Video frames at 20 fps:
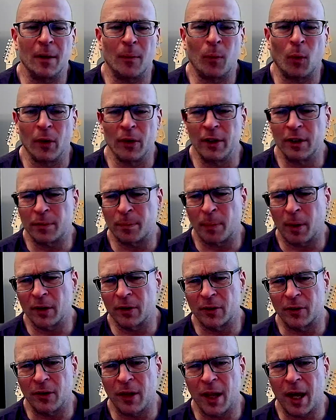well, this person
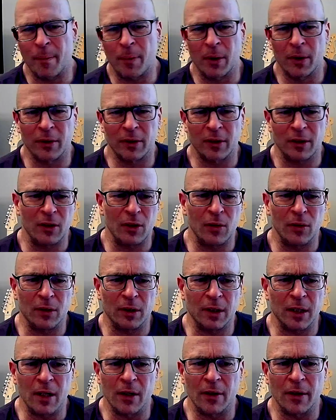or that person used
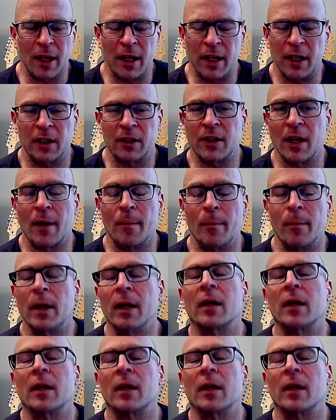gear and they didn't get that big.